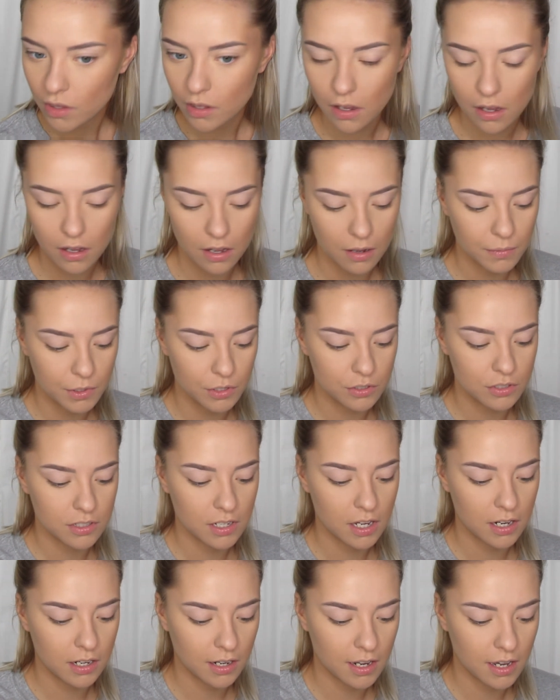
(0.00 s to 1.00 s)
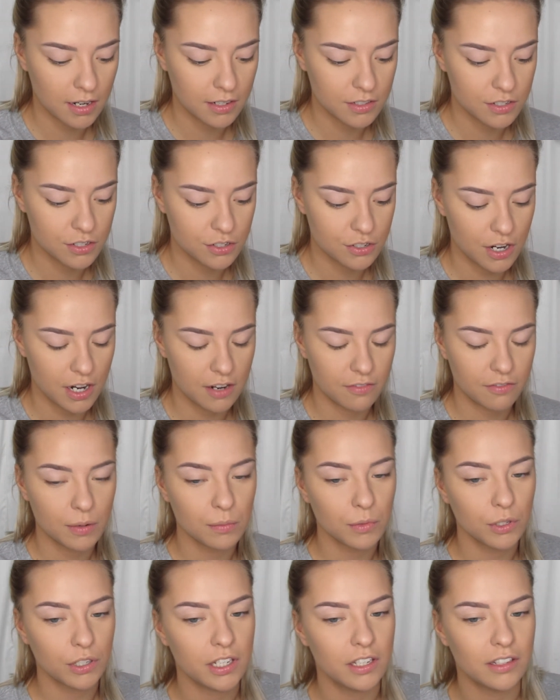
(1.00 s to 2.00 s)
You just gotta kind of stray
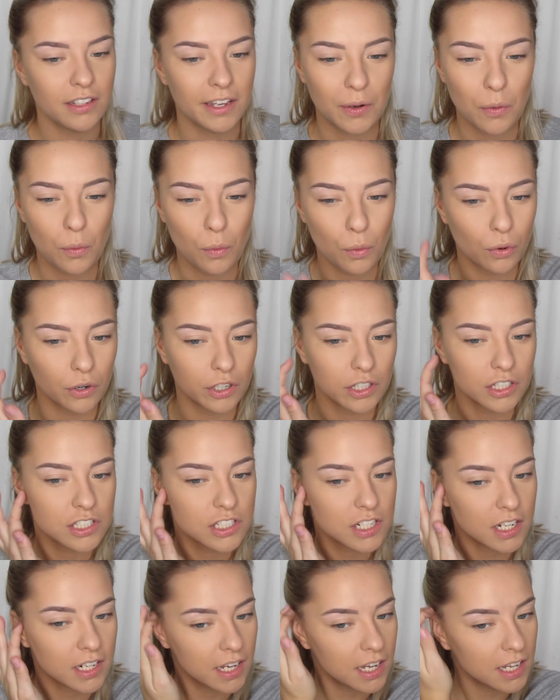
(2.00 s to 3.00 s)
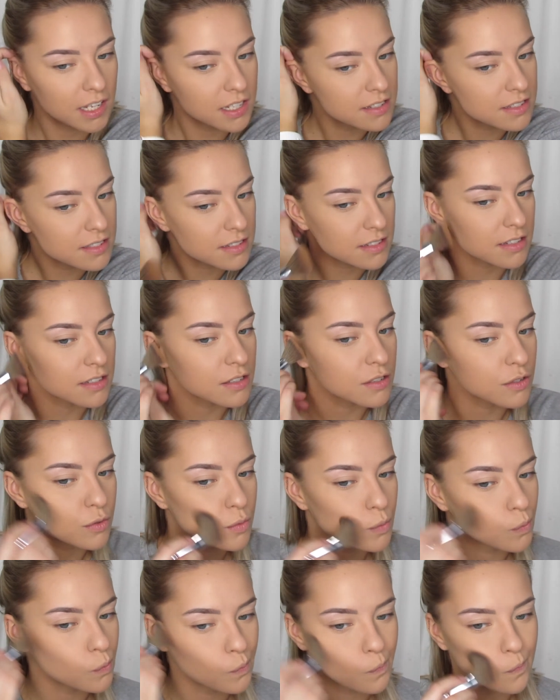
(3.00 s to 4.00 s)
from looking like orange, I guess,
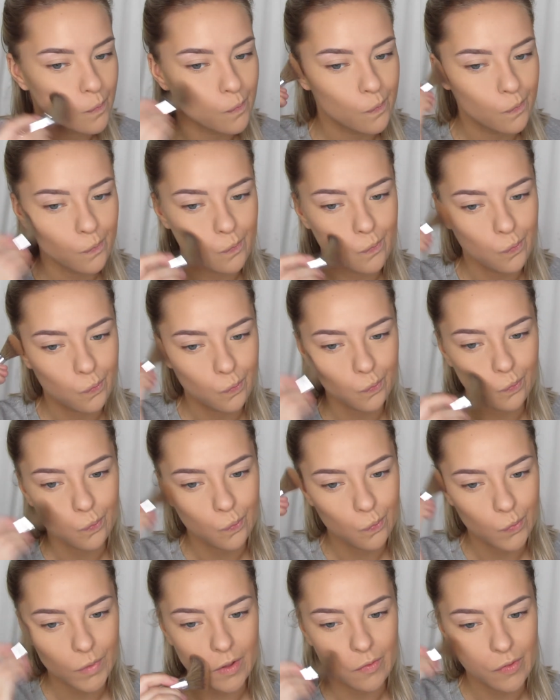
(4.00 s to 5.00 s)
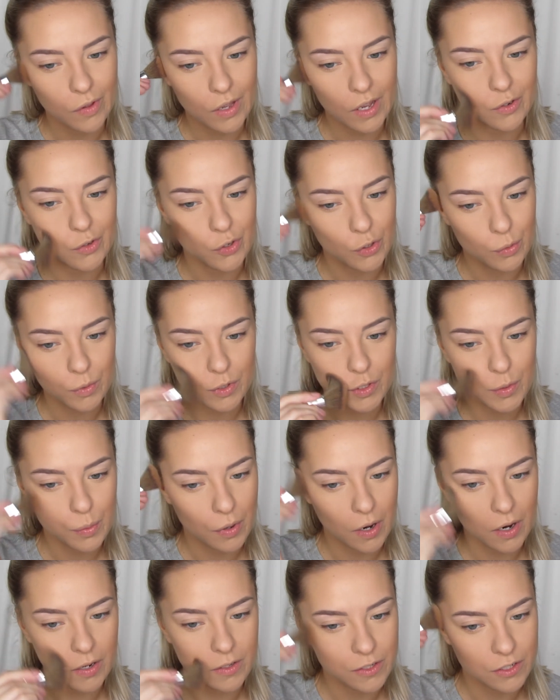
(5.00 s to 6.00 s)
because if you add too much
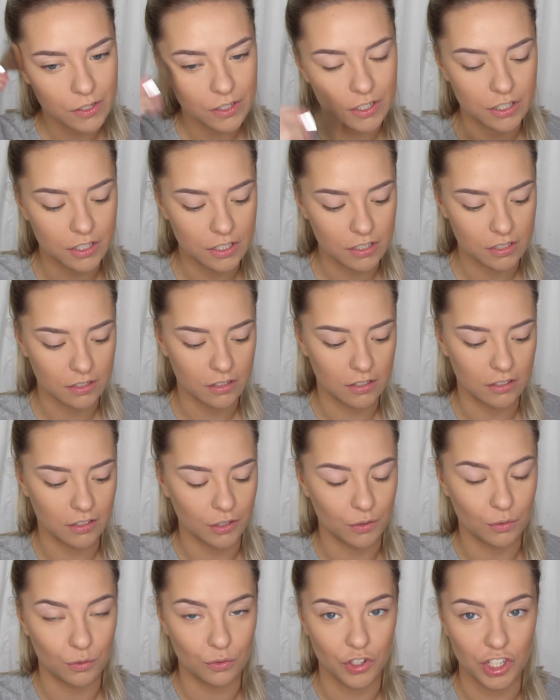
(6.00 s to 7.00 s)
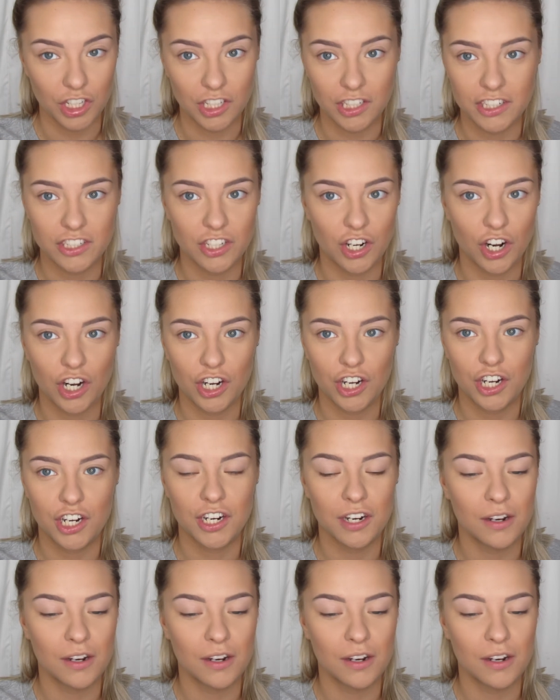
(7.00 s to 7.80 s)
bronzer, you're just gonna look really dark.